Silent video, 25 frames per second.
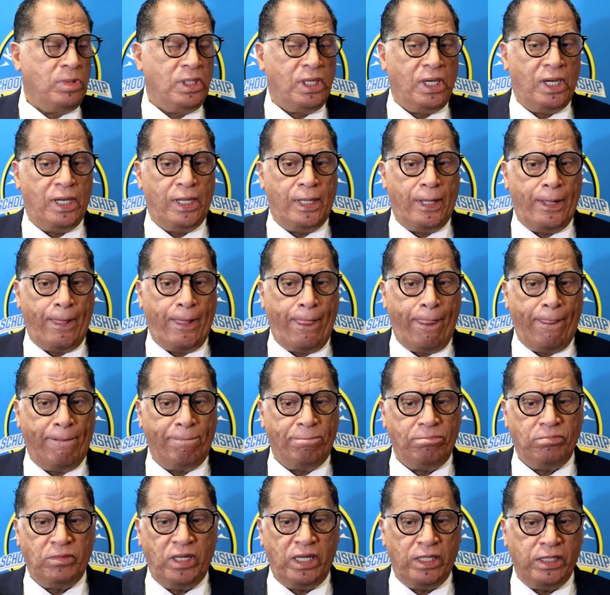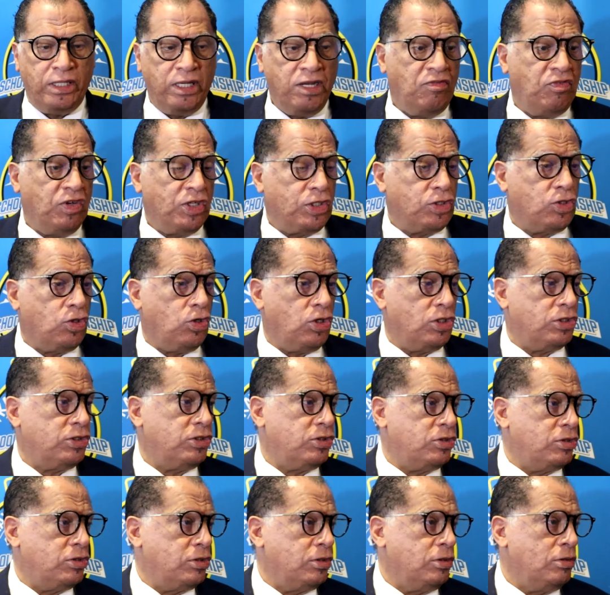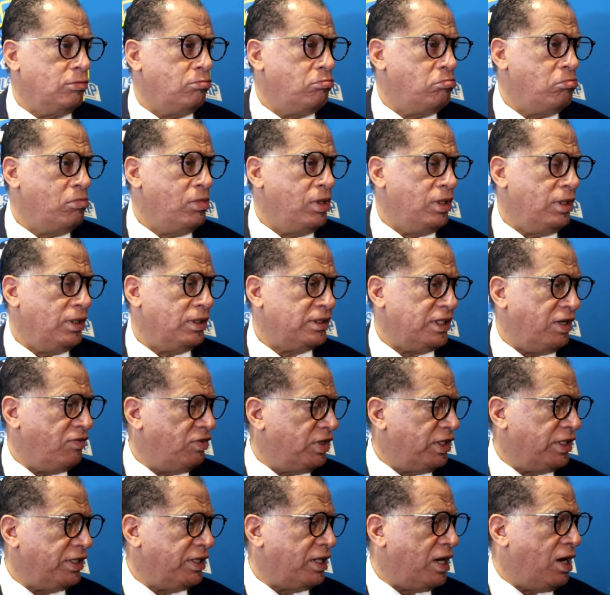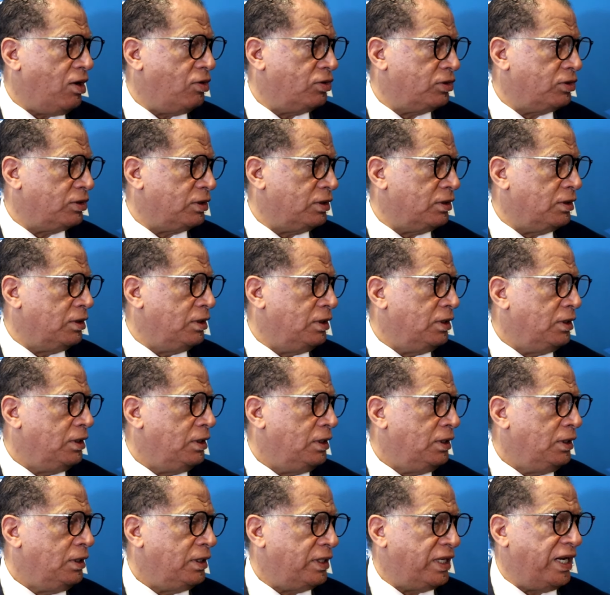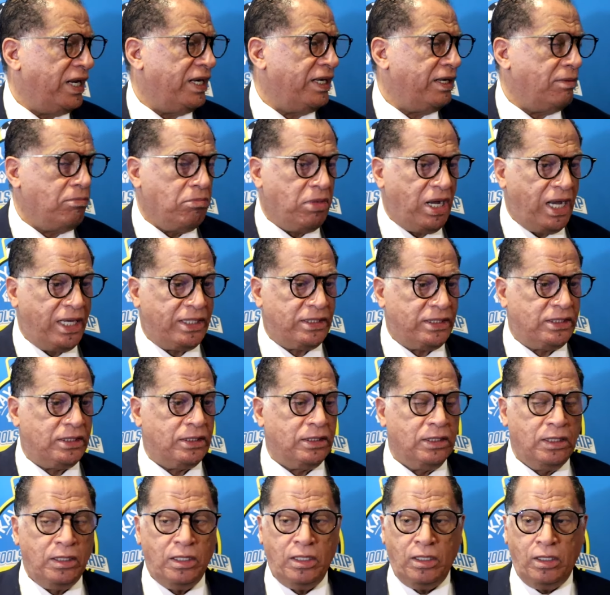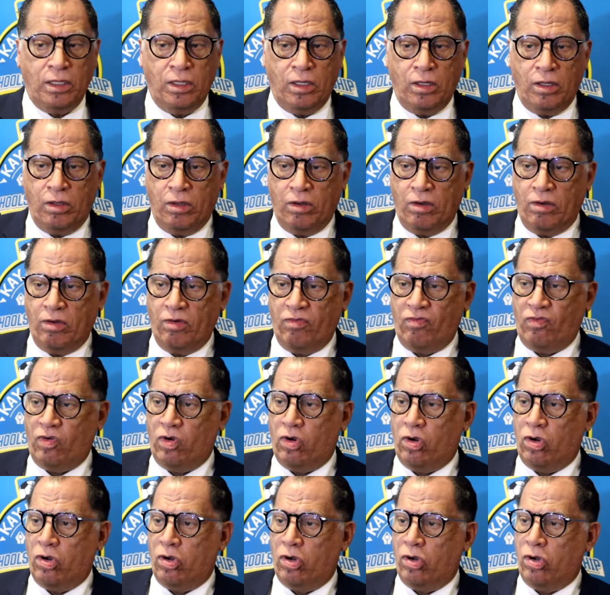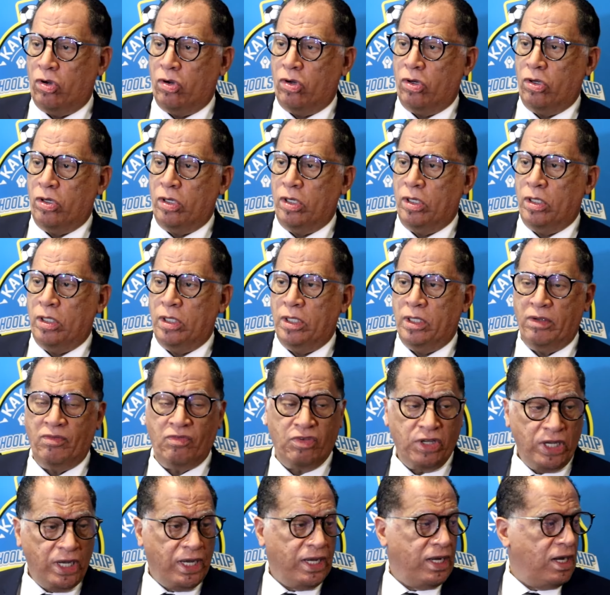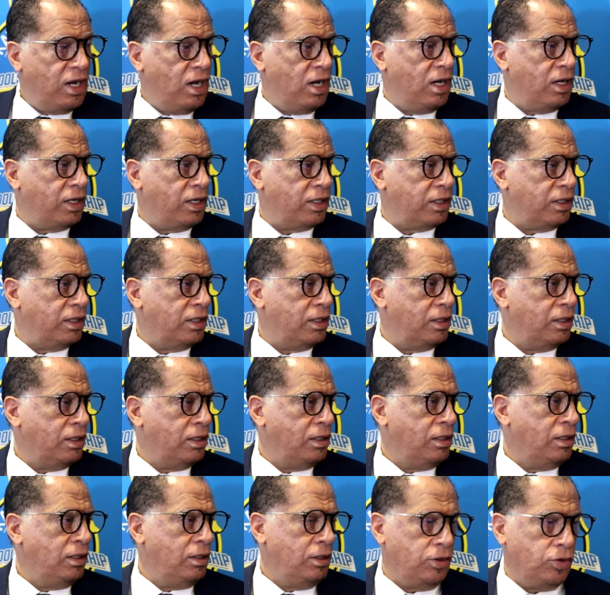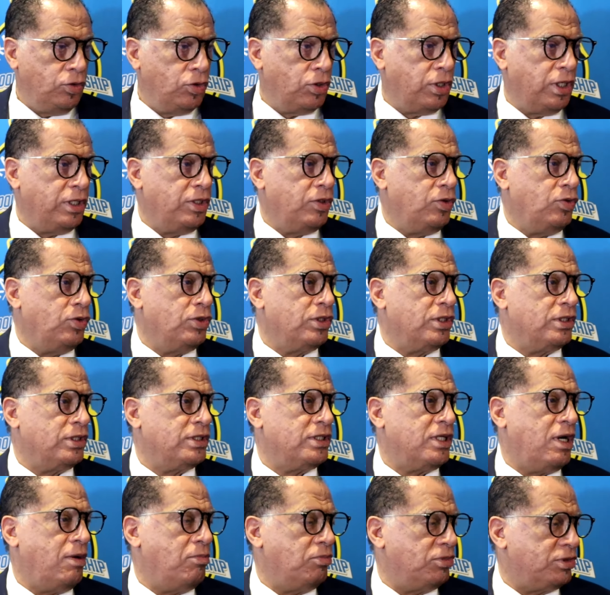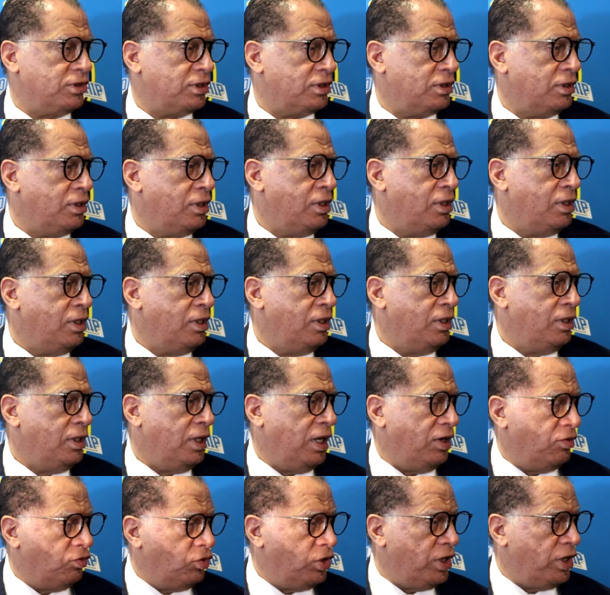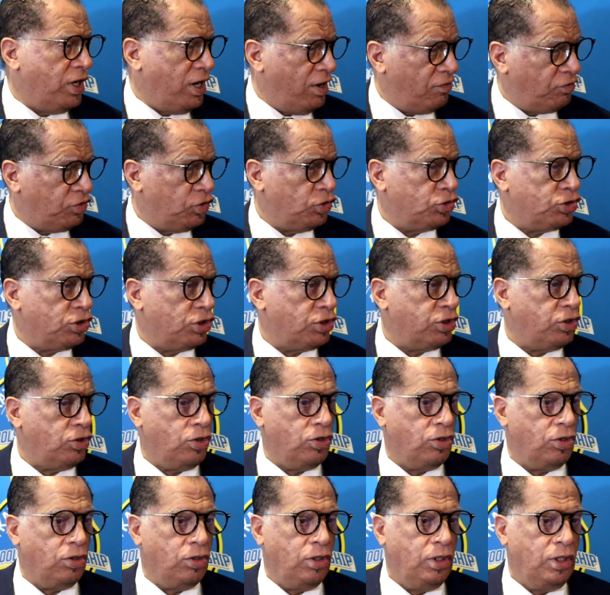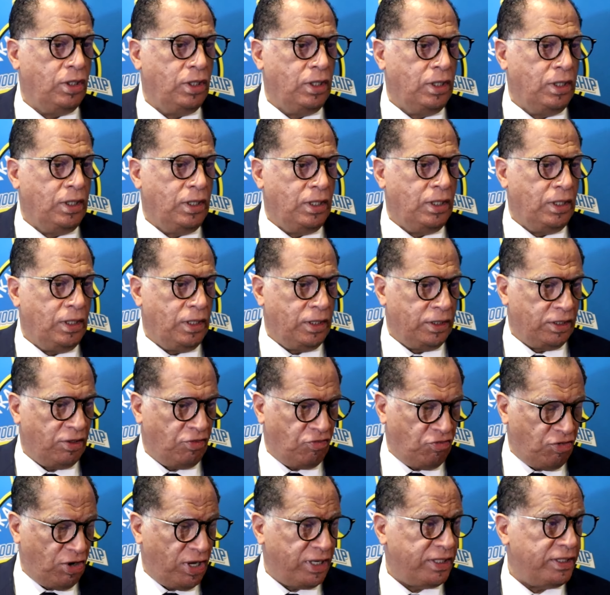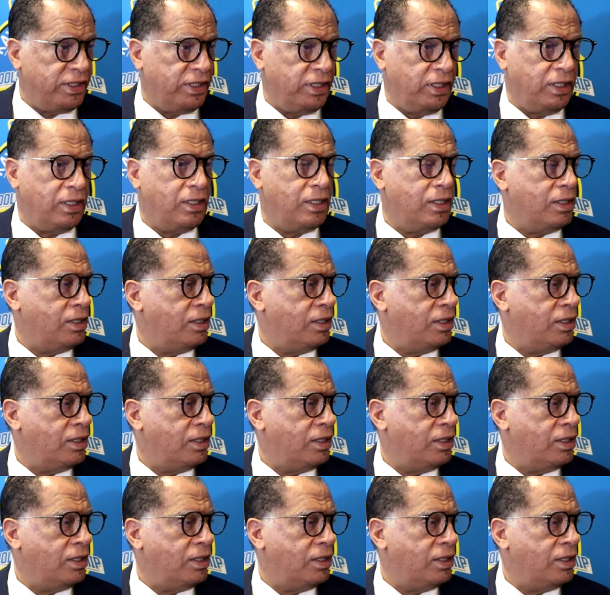And if it costs 70,000 rand a match for VAR, you can do the sums. And we have to secure the funding,